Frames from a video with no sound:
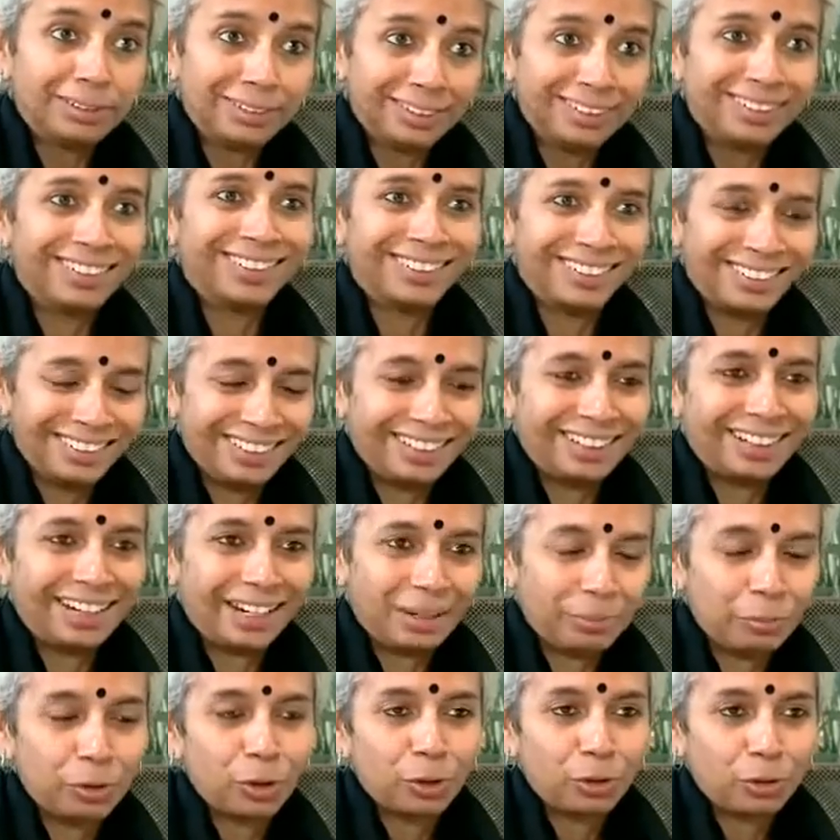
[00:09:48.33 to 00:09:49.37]

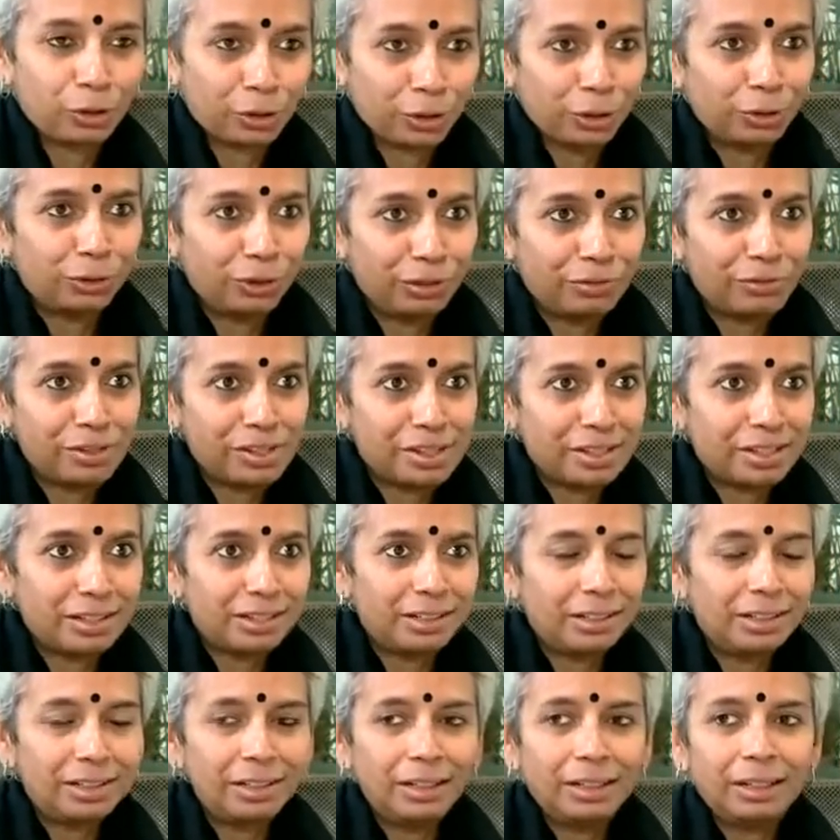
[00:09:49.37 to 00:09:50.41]
I'm not talking only
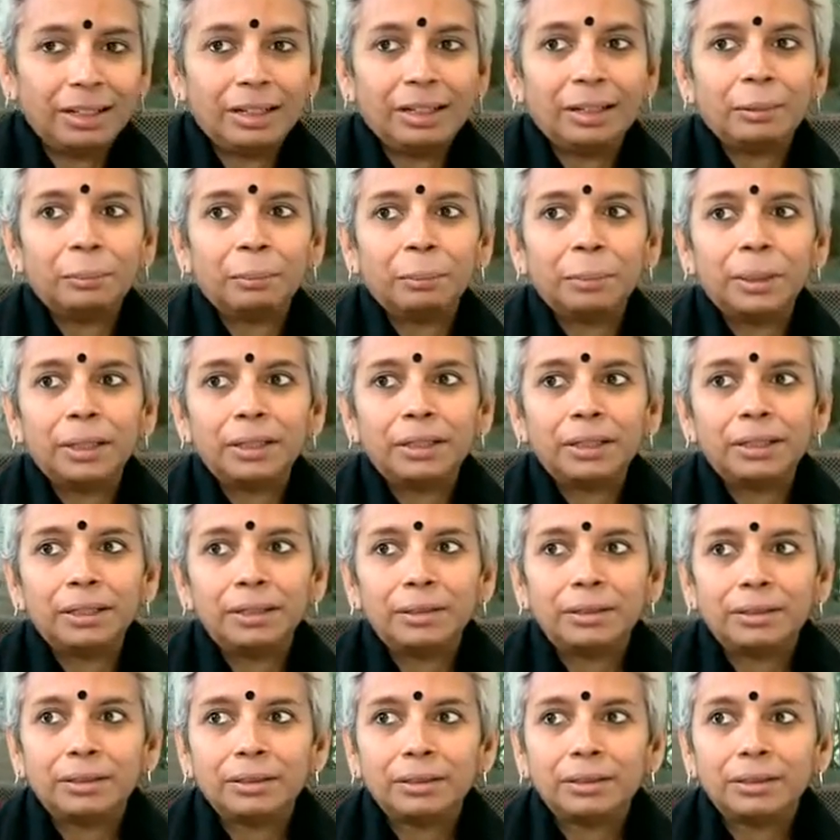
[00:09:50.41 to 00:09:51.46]
physically, but
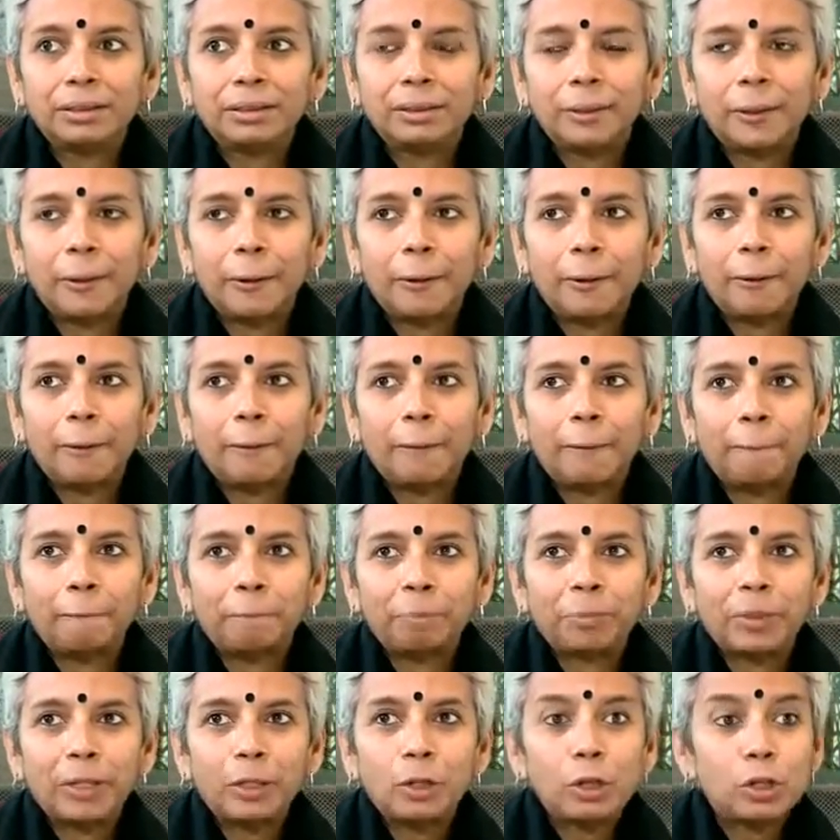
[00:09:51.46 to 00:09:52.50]
it
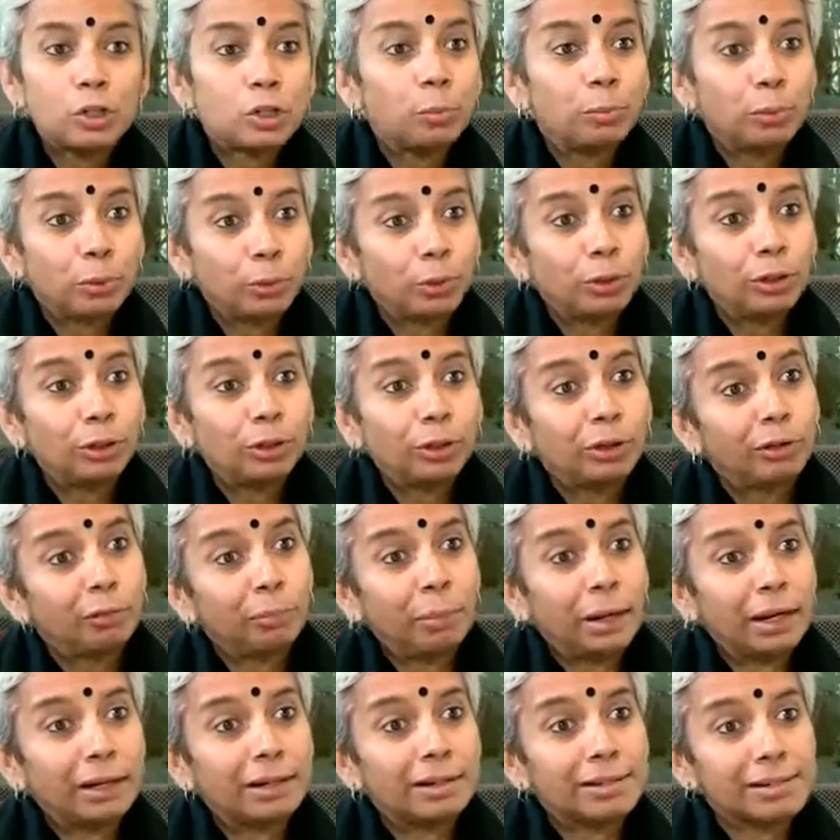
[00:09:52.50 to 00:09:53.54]
also broke a lot of
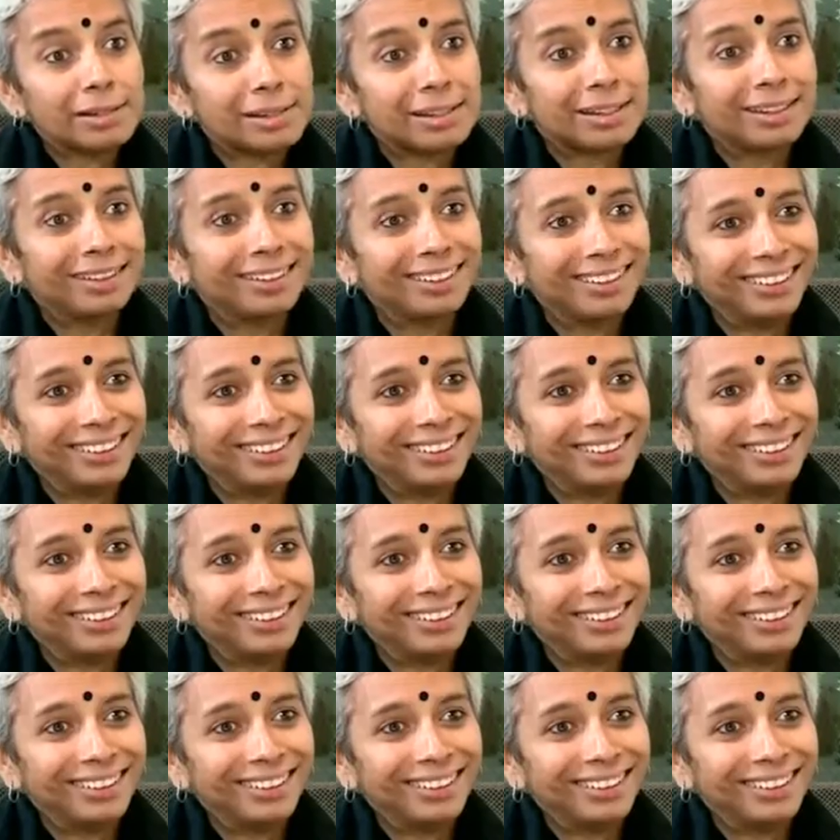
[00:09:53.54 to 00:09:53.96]
barriers.